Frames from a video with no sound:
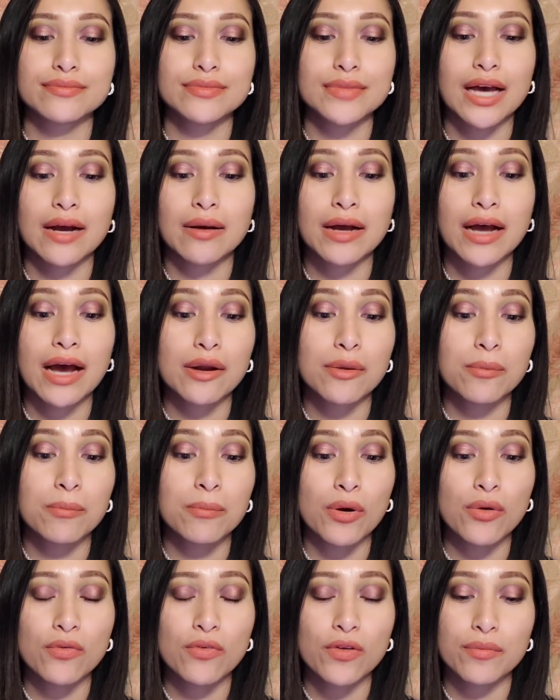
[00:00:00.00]
I got them
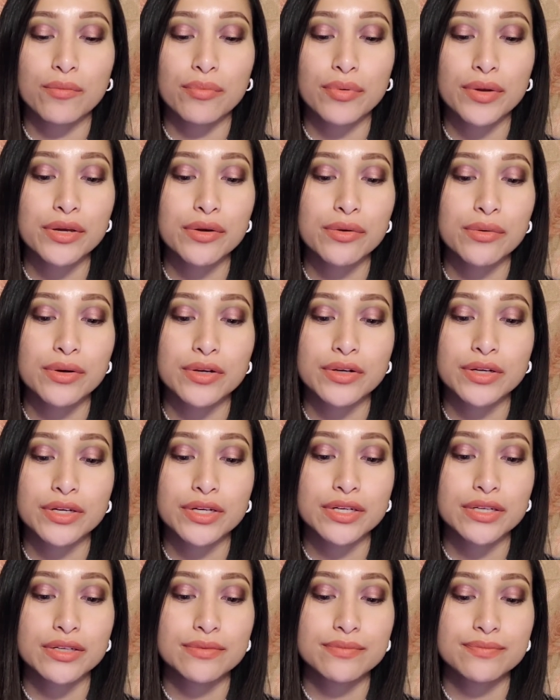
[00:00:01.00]
both on
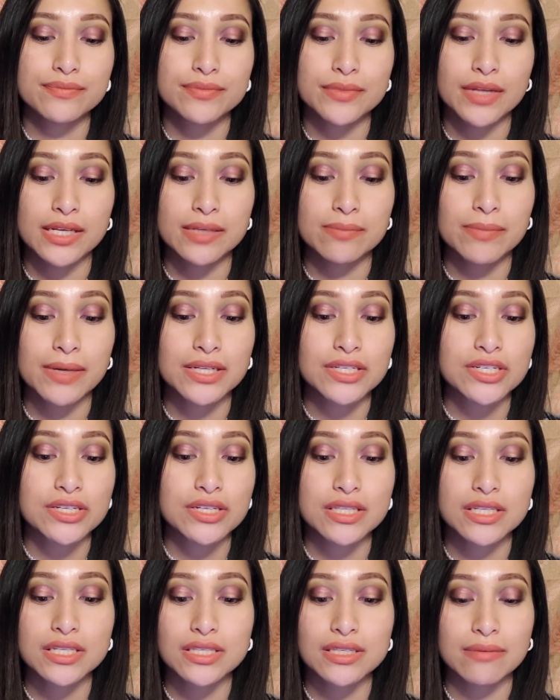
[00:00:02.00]
pre-order. I
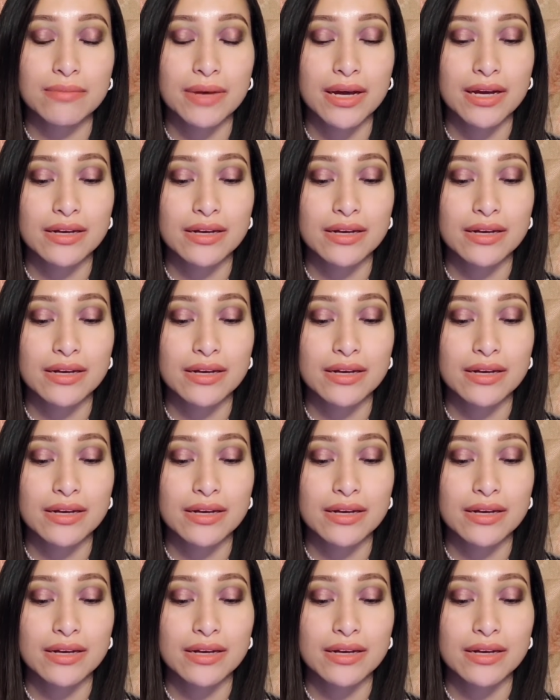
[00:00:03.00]
mentioned this in my